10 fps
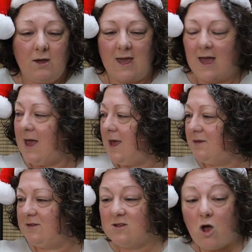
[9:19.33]
Okay,
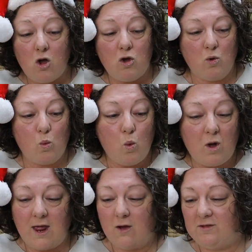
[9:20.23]
so
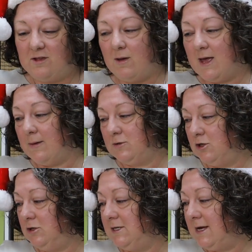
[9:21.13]
what else am I up
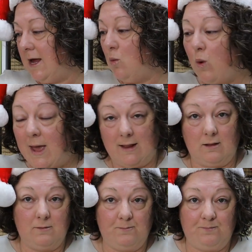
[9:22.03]
to today? Well,
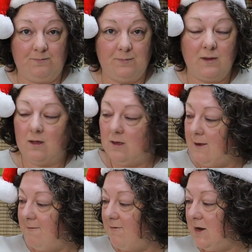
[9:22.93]

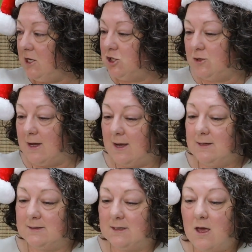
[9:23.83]
funny you should
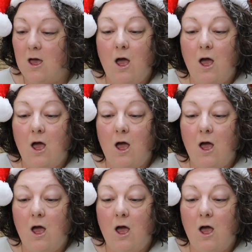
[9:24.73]
ask.